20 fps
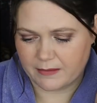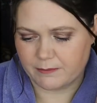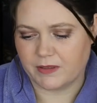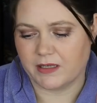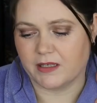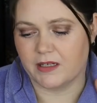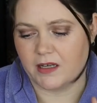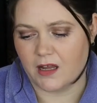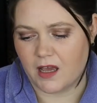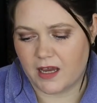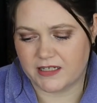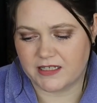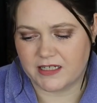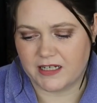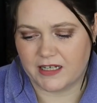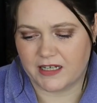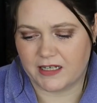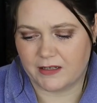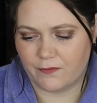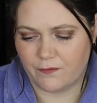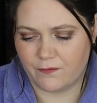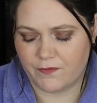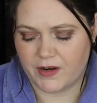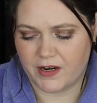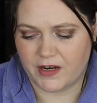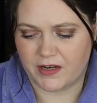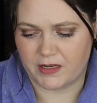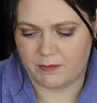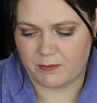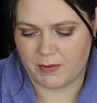Ambient Lighting
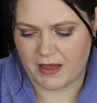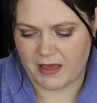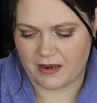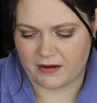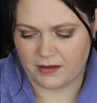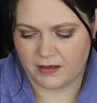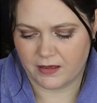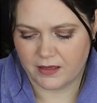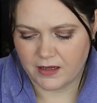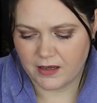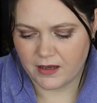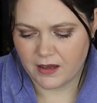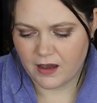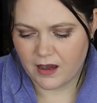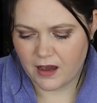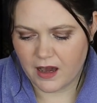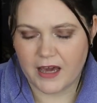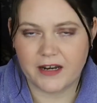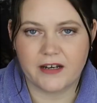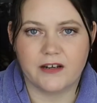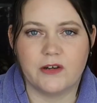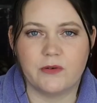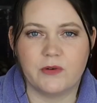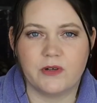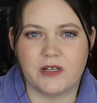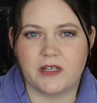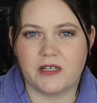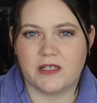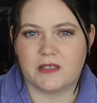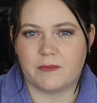Infinity Powder. I don't know
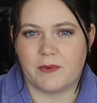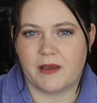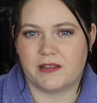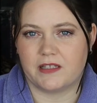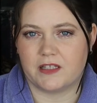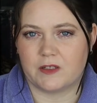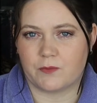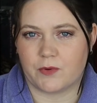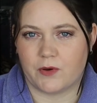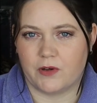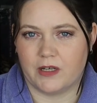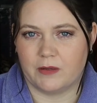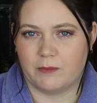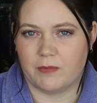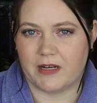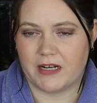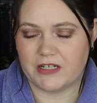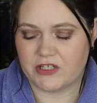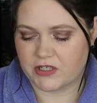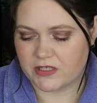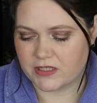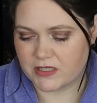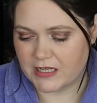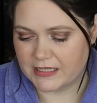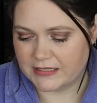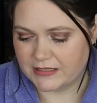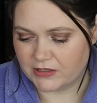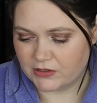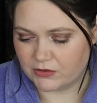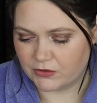what it is about this product, but I just
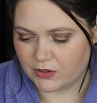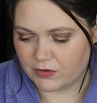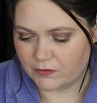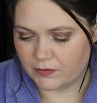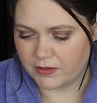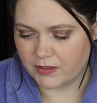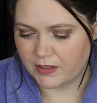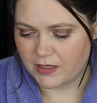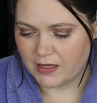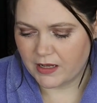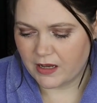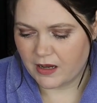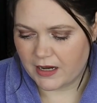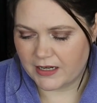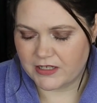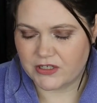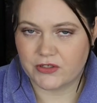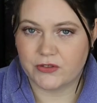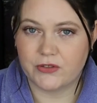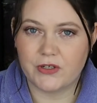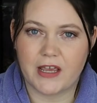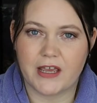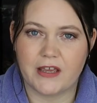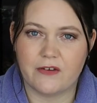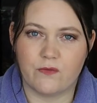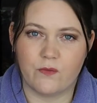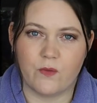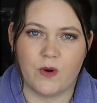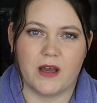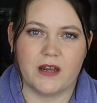like the look of it. I do
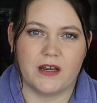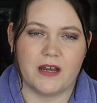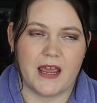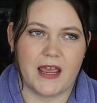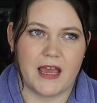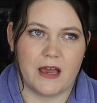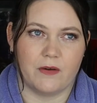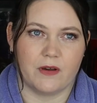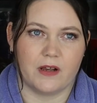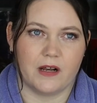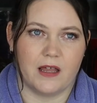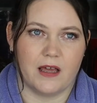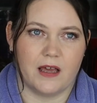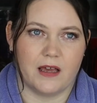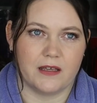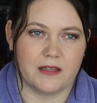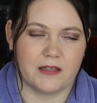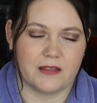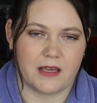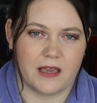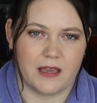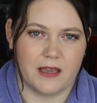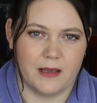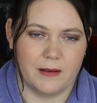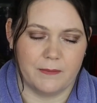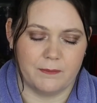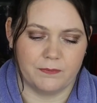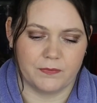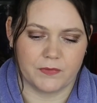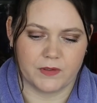have one Hourglass
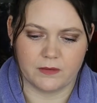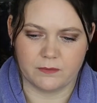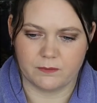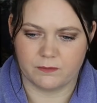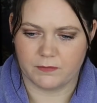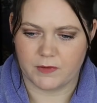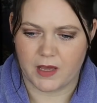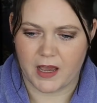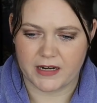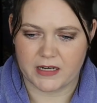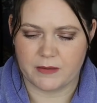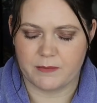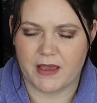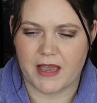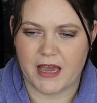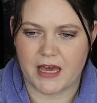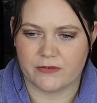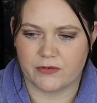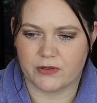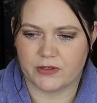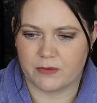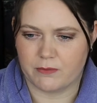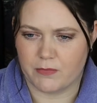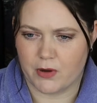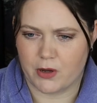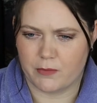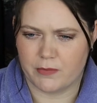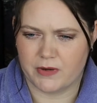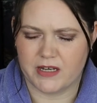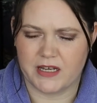lighting powder at the
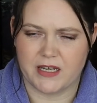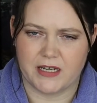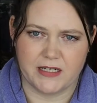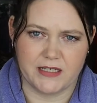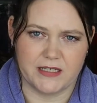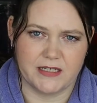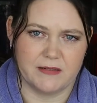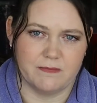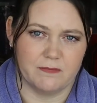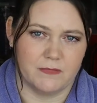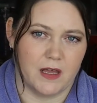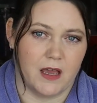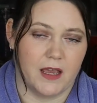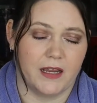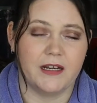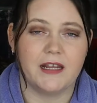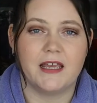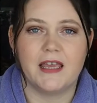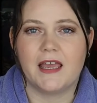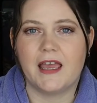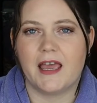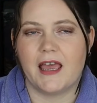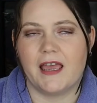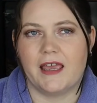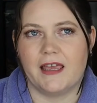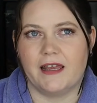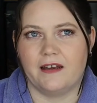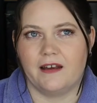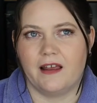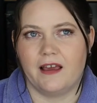moment in dim light,
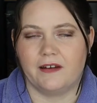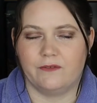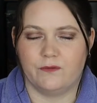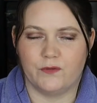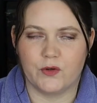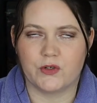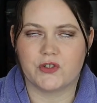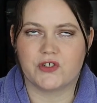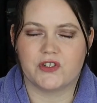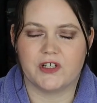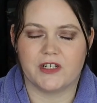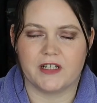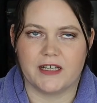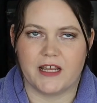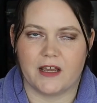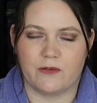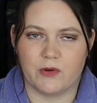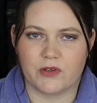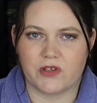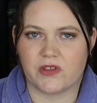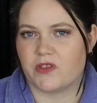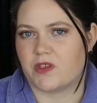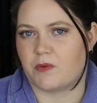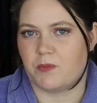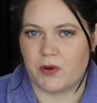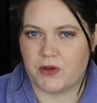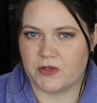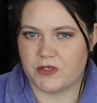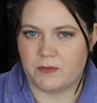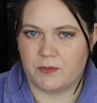and unfortunately I wasn't
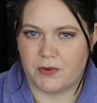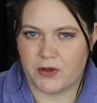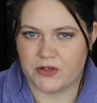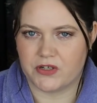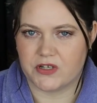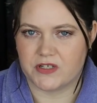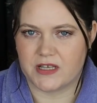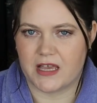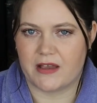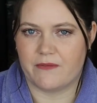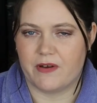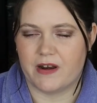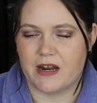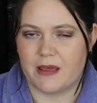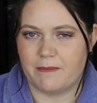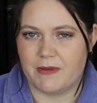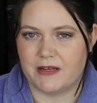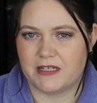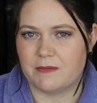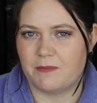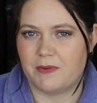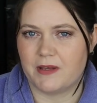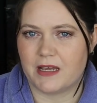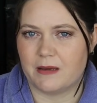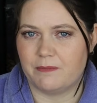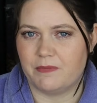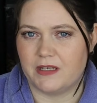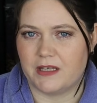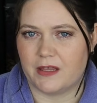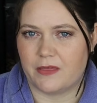supposed to purchase that one. I meant to pick
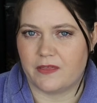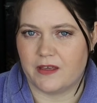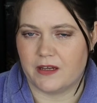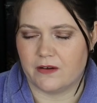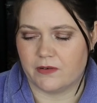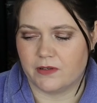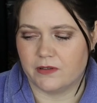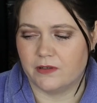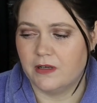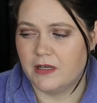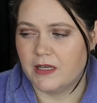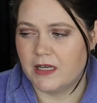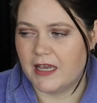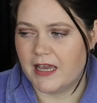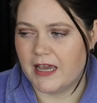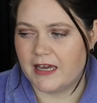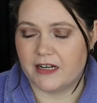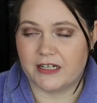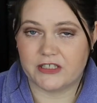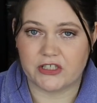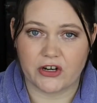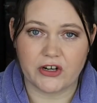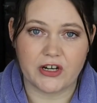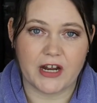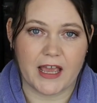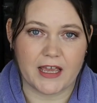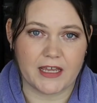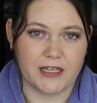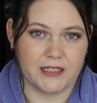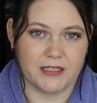up the ethereal, and I don't
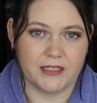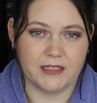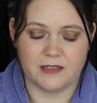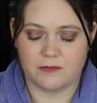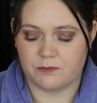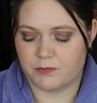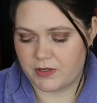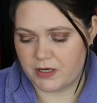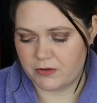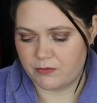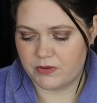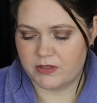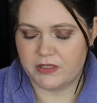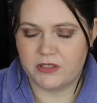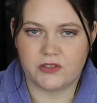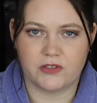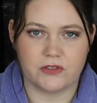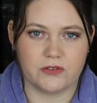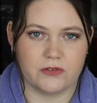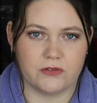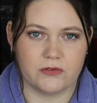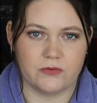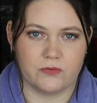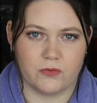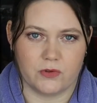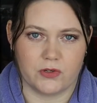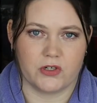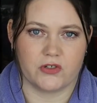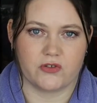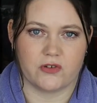hate it, but I really do
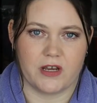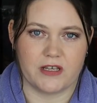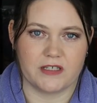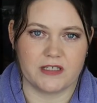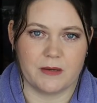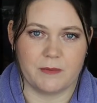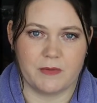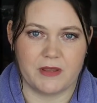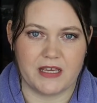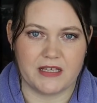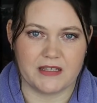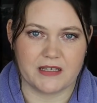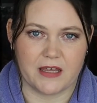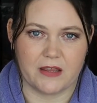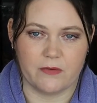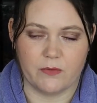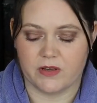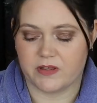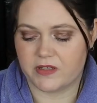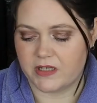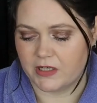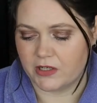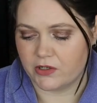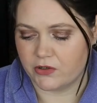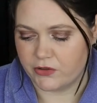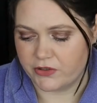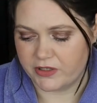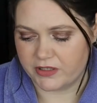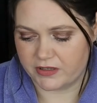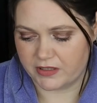want to try some of these other ones,
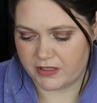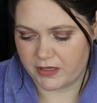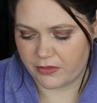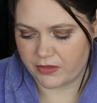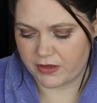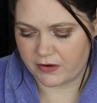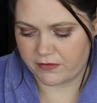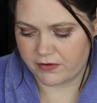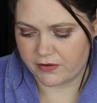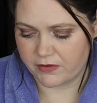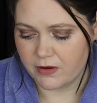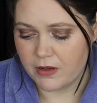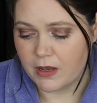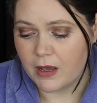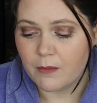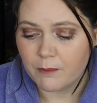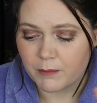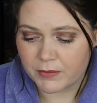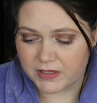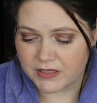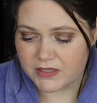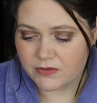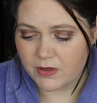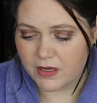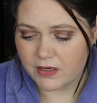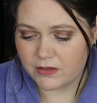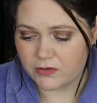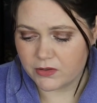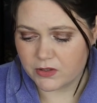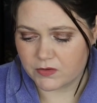including the ethereal. But this
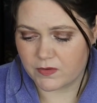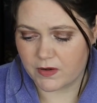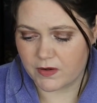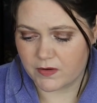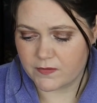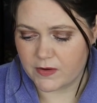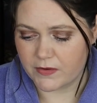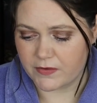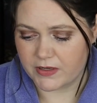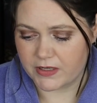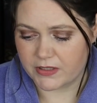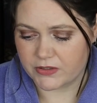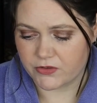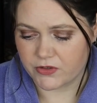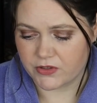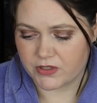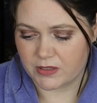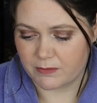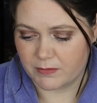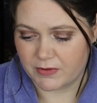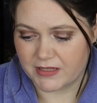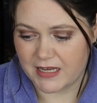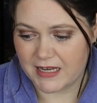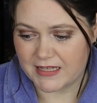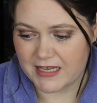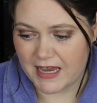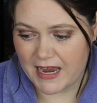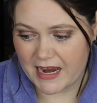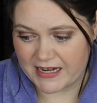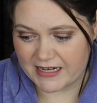one looks very, very interesting, but
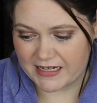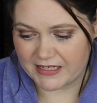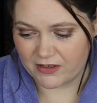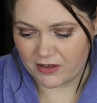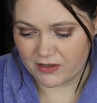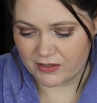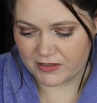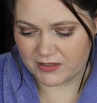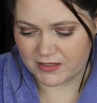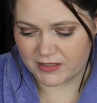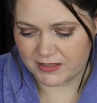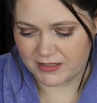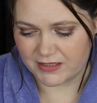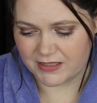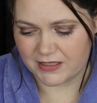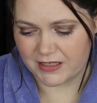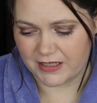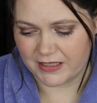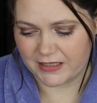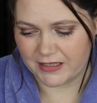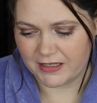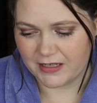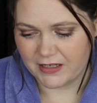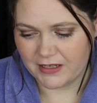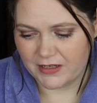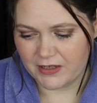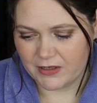that's $80, and it's like,